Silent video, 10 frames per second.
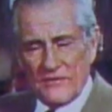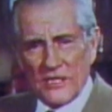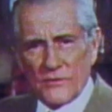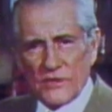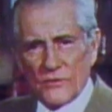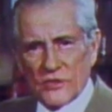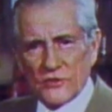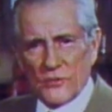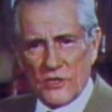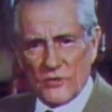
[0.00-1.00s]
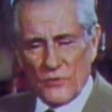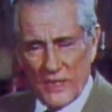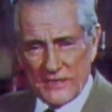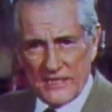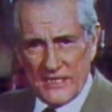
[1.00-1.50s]
Following World War
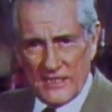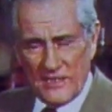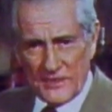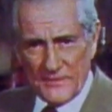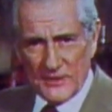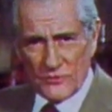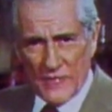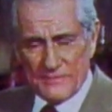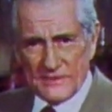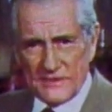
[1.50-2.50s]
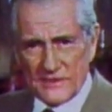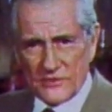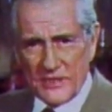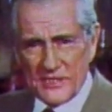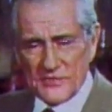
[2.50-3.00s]
I, the ultimate weapon
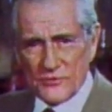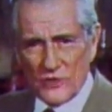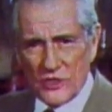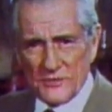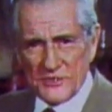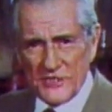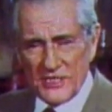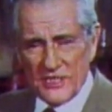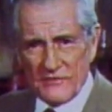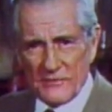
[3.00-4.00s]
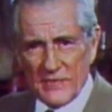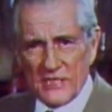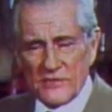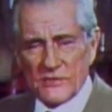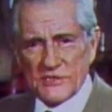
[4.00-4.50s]
the greatest war machine ever
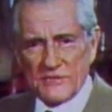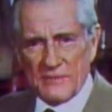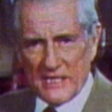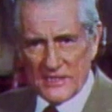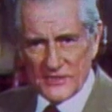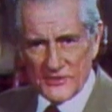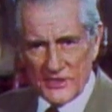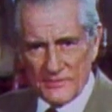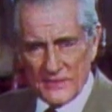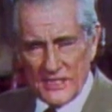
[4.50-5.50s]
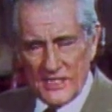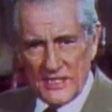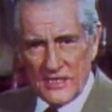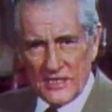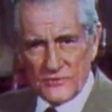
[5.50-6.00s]
made was the battleship.
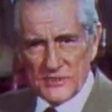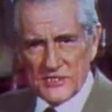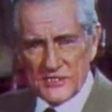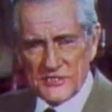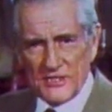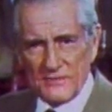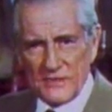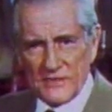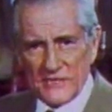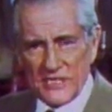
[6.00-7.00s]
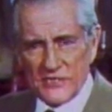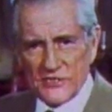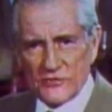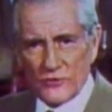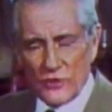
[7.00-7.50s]
It was a symbol of a
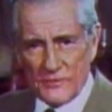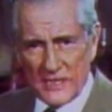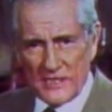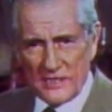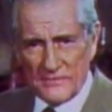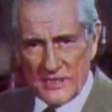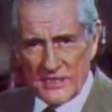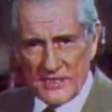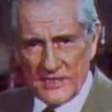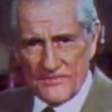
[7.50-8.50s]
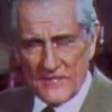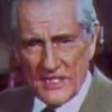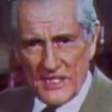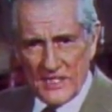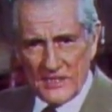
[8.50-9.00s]
nation's war-making ability.
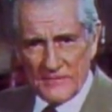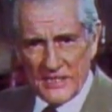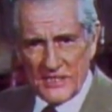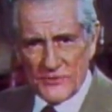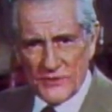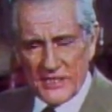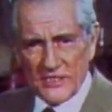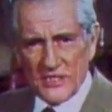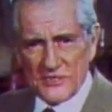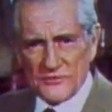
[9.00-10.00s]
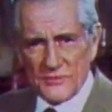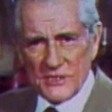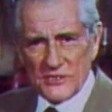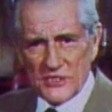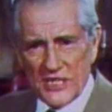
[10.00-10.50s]
The mighty dreadnoughts were
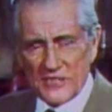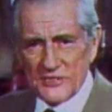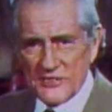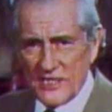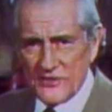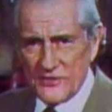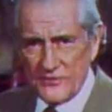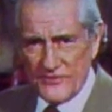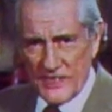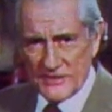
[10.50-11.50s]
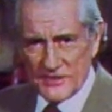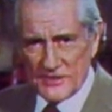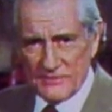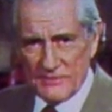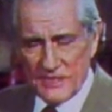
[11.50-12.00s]
being challenged on two fronts,
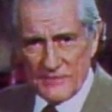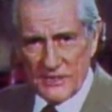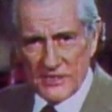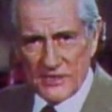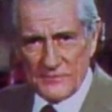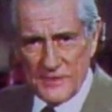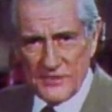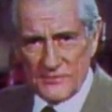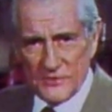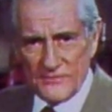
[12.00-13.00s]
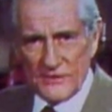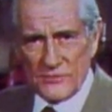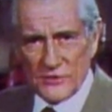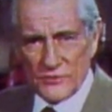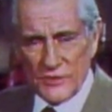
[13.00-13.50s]
by the American peace
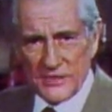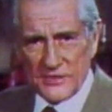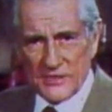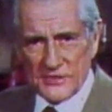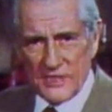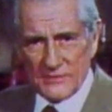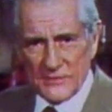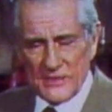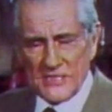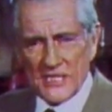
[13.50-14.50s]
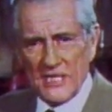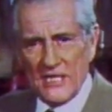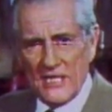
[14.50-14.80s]
movement, which wanted disarmament,